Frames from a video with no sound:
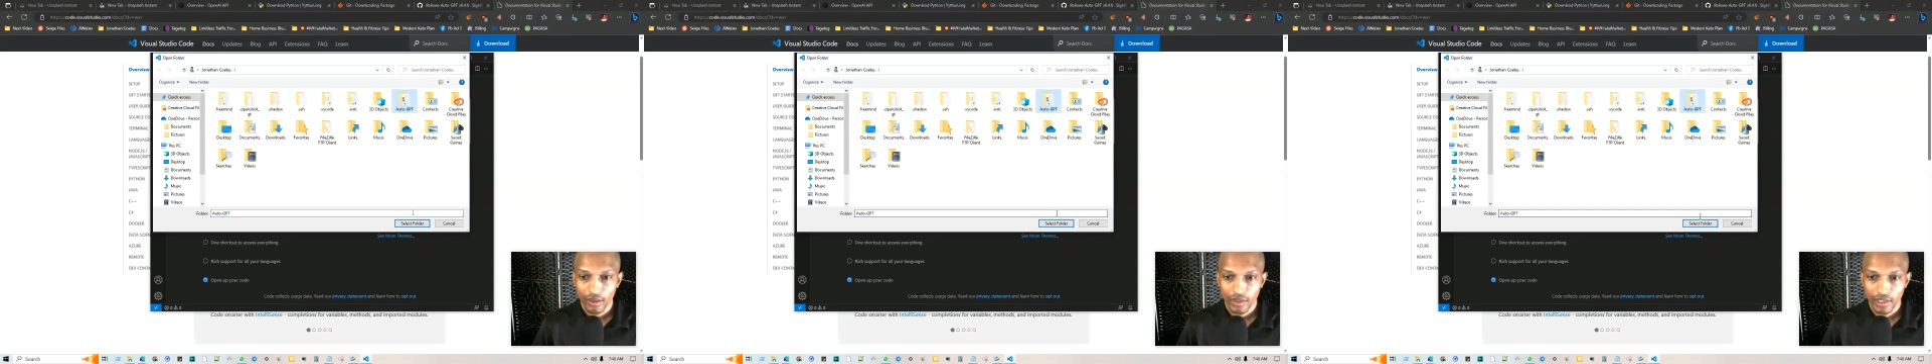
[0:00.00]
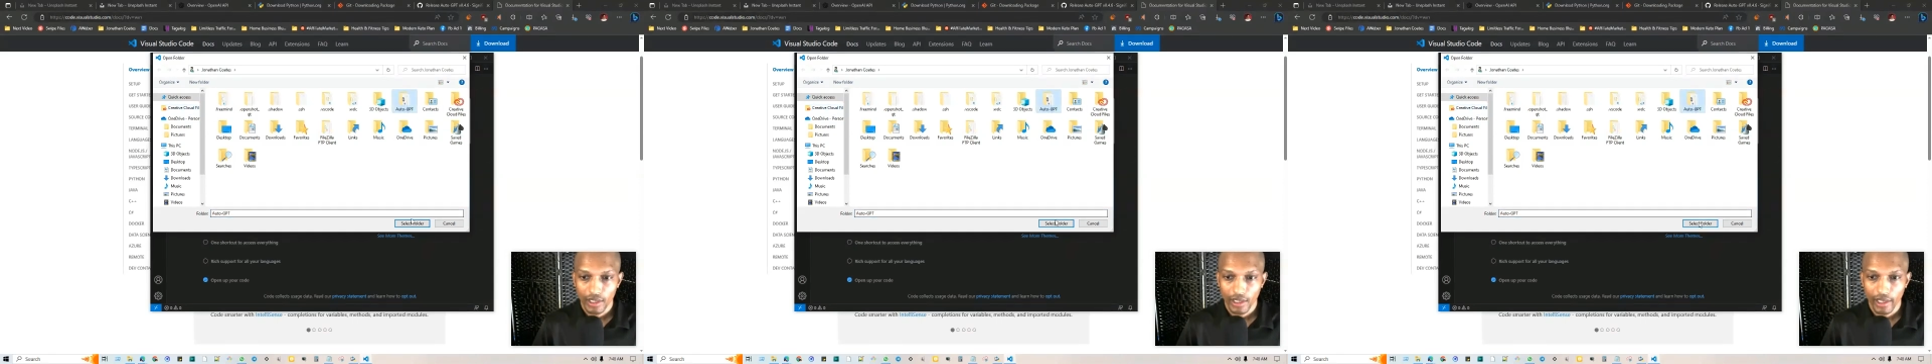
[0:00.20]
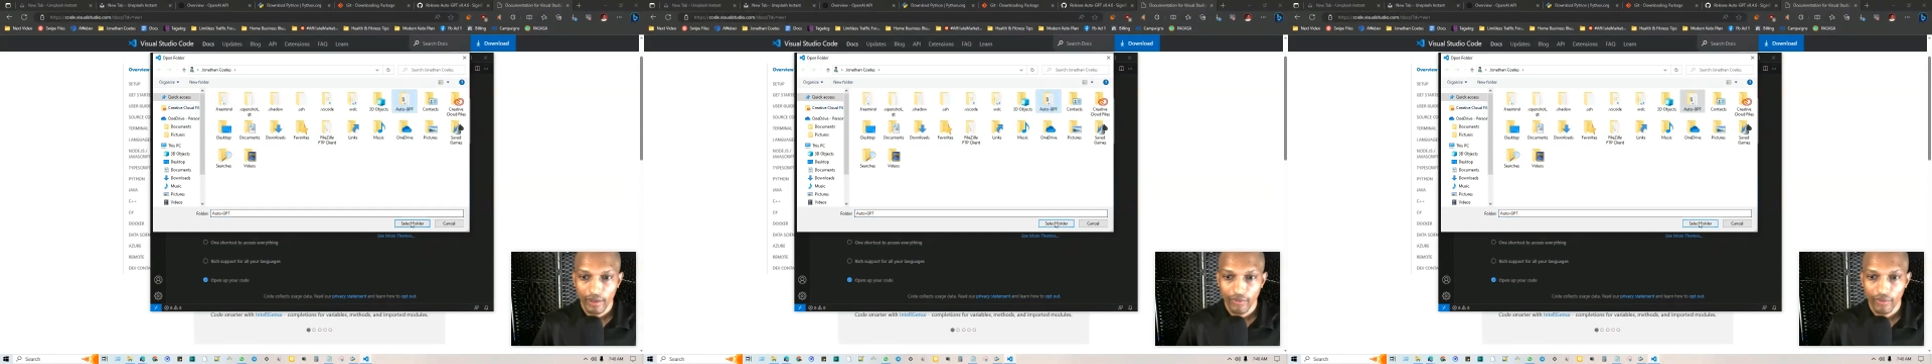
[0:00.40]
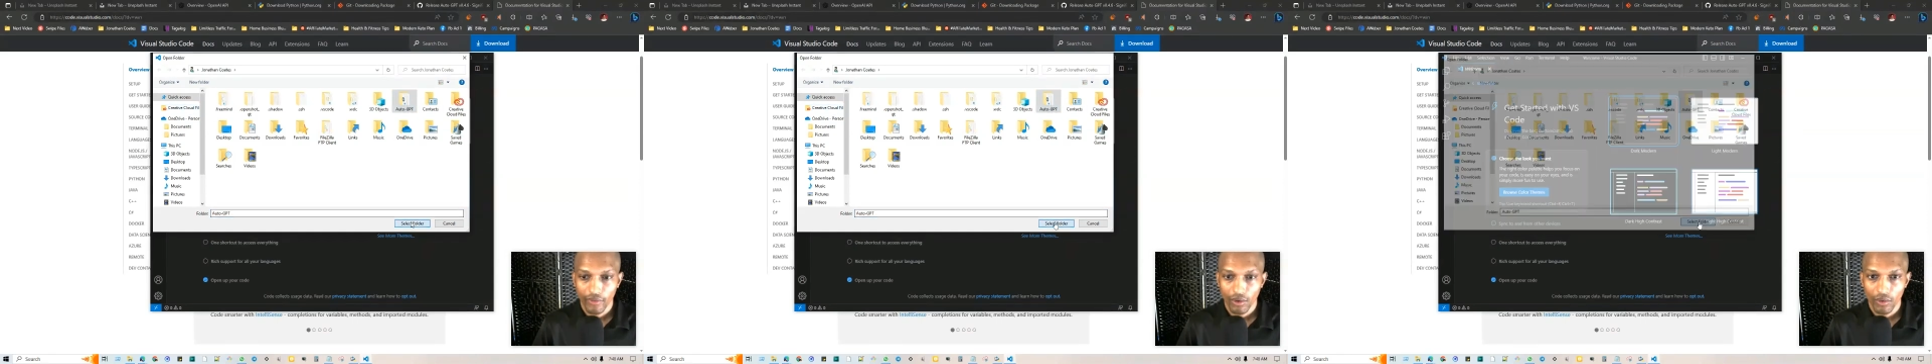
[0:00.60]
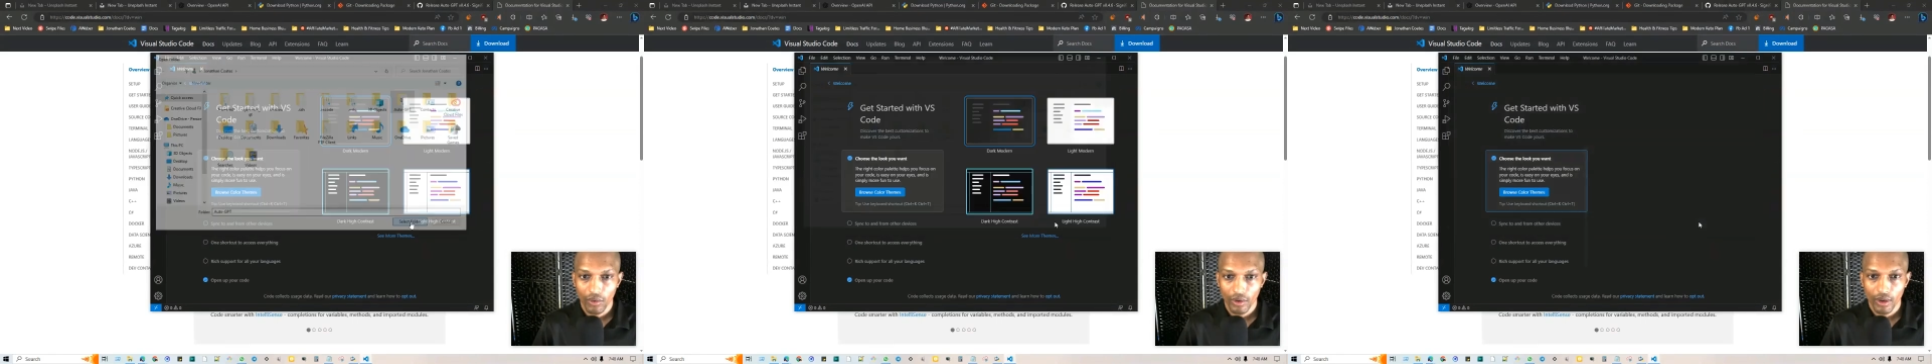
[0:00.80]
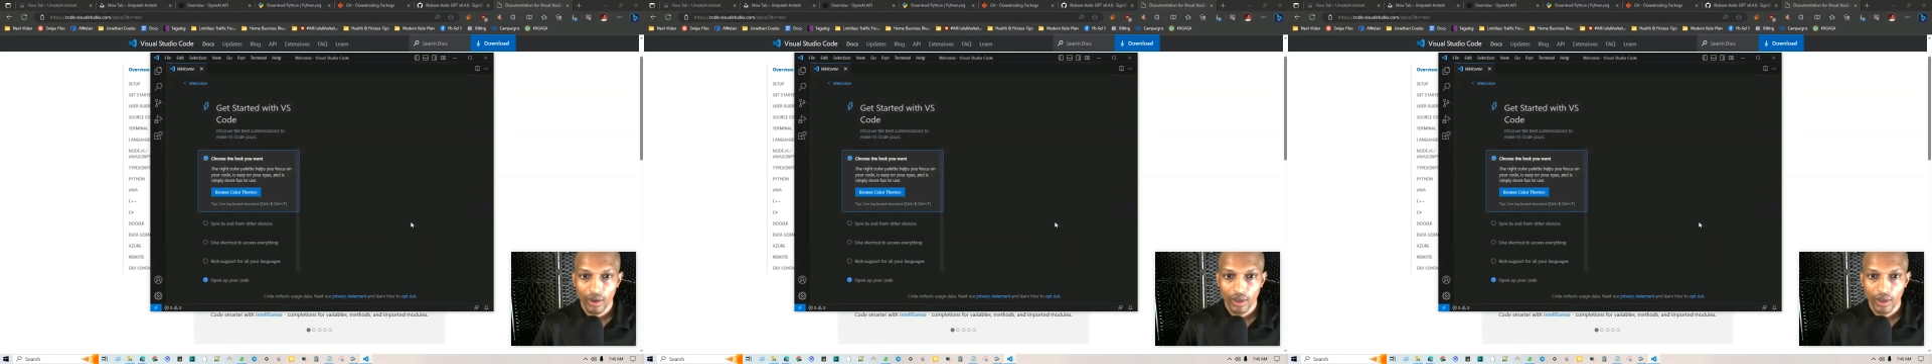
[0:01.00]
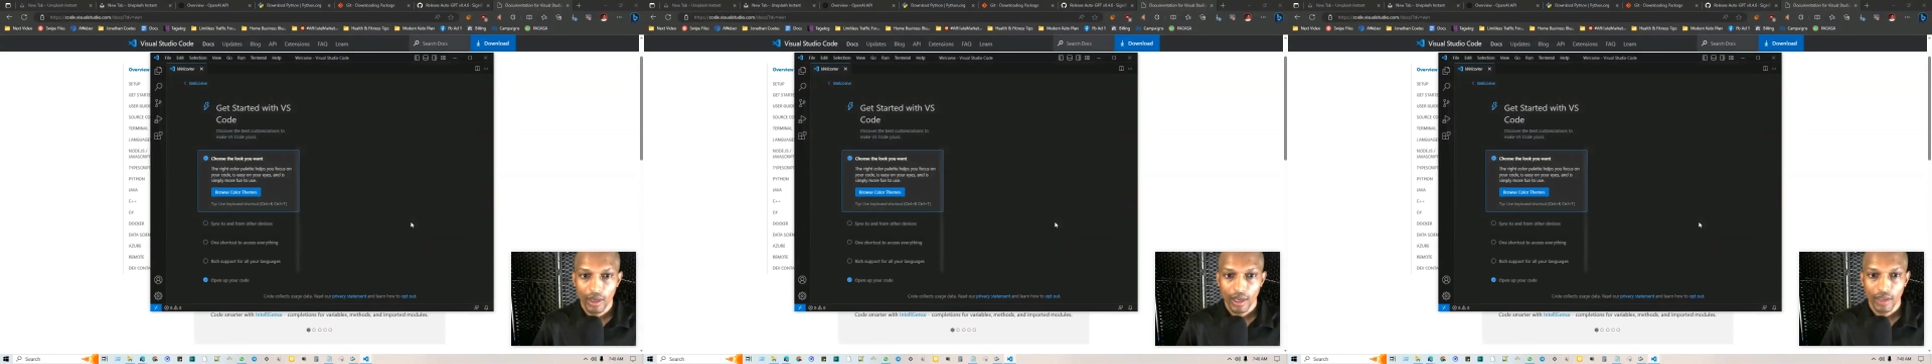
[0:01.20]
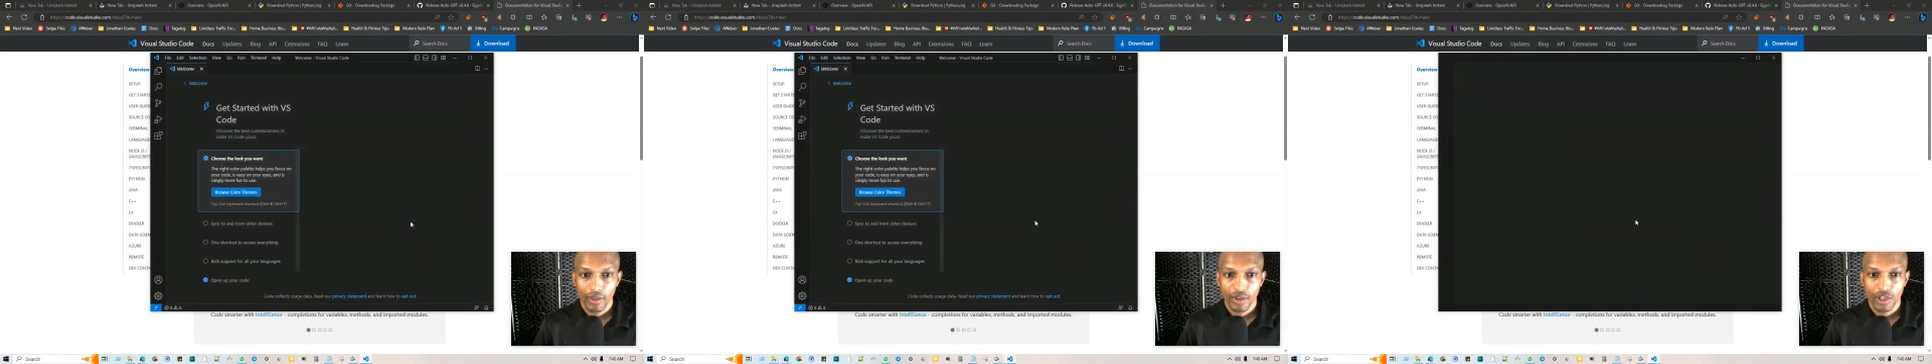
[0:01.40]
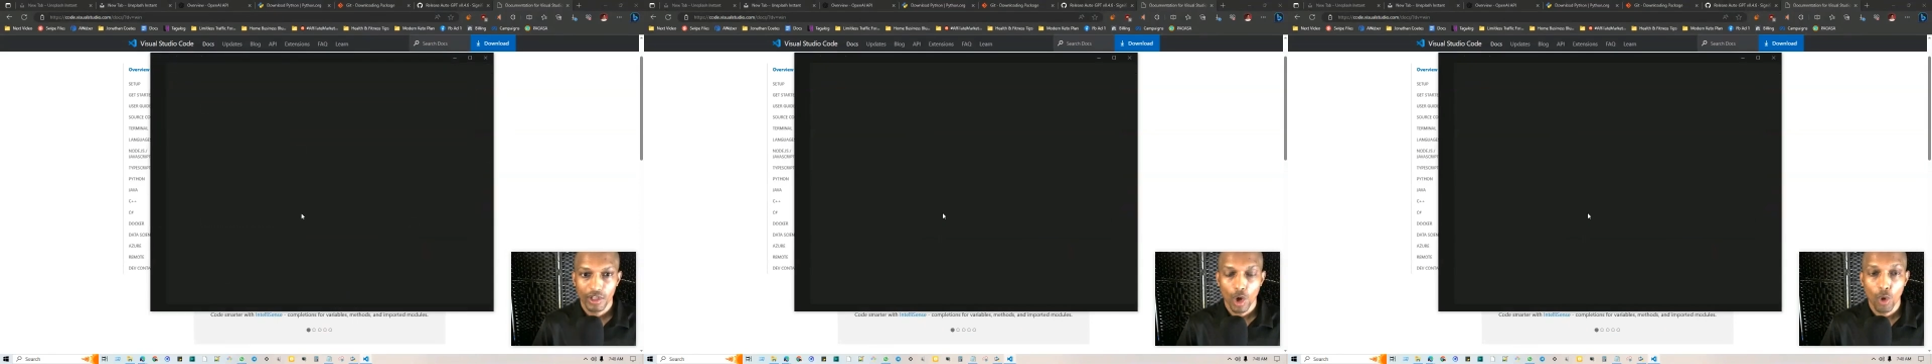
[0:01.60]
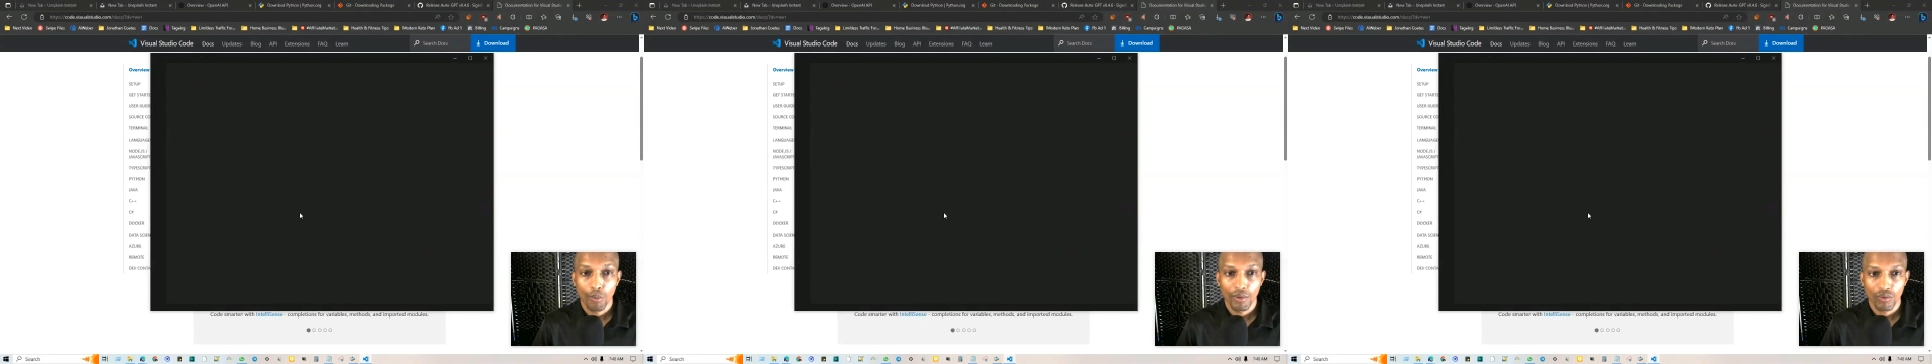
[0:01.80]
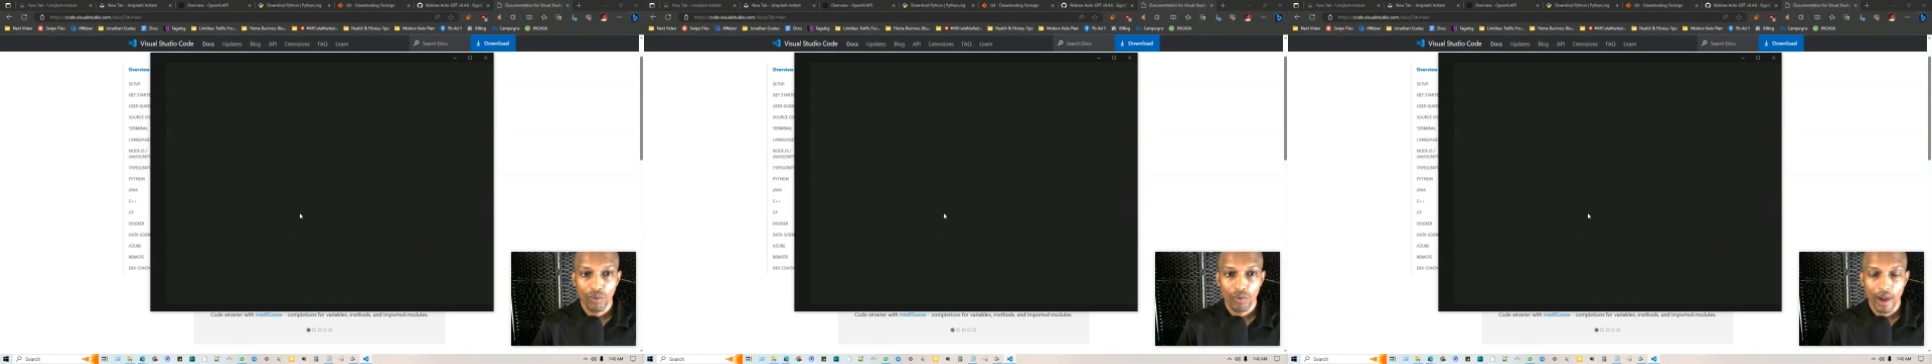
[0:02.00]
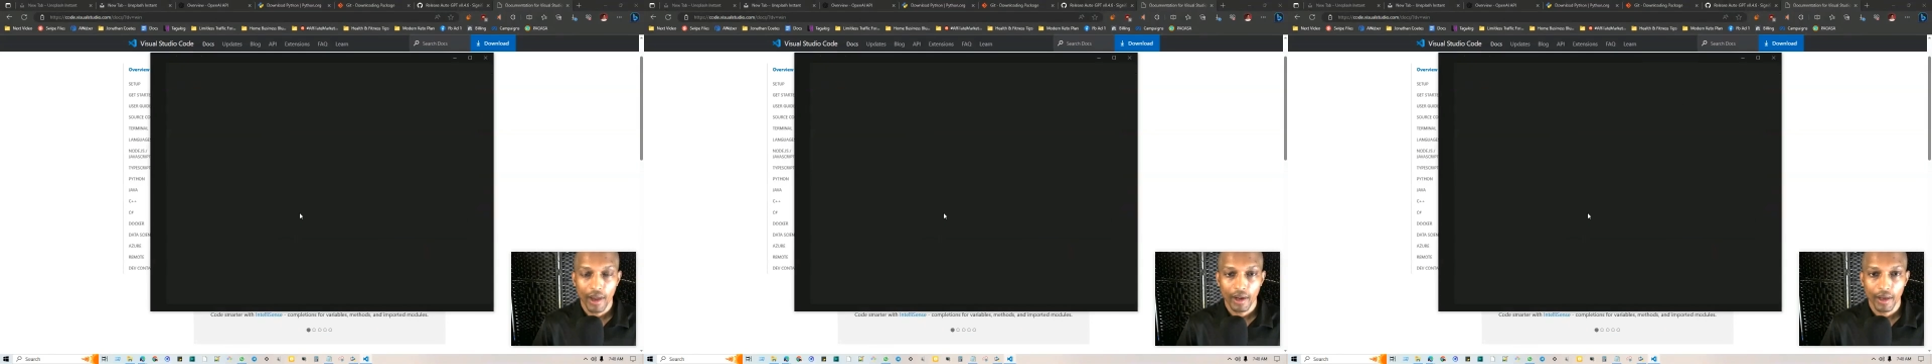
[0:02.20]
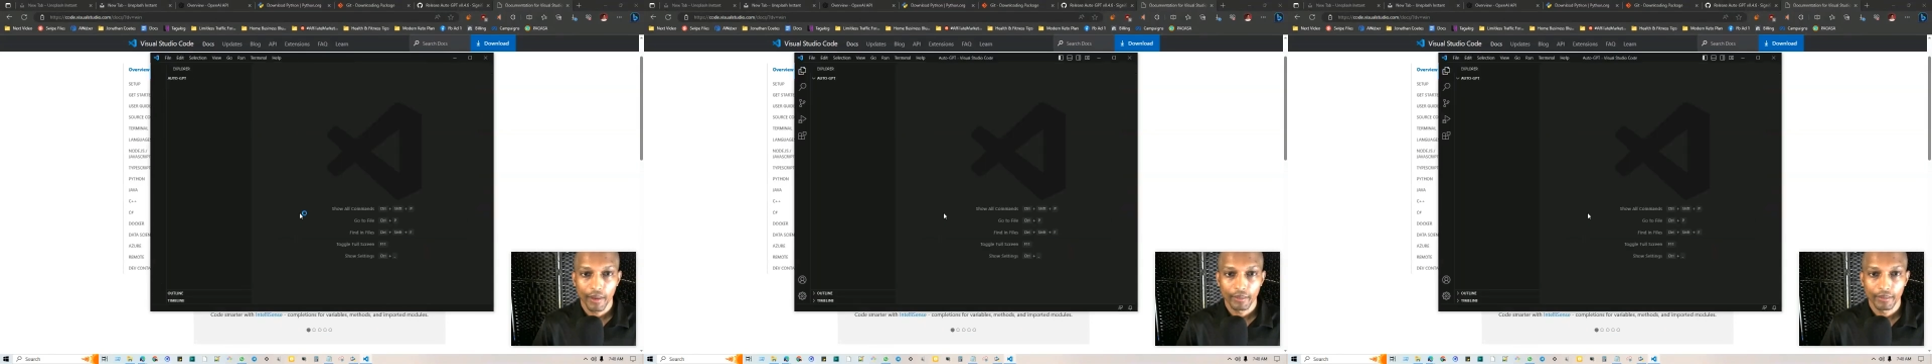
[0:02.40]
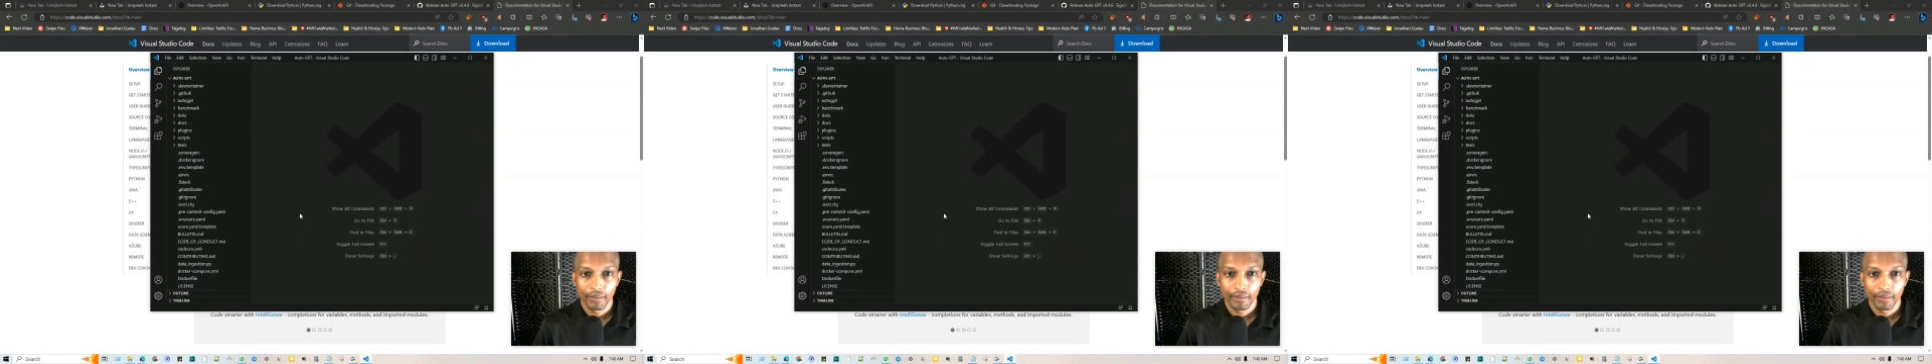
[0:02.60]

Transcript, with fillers: on select folder and then should open right up.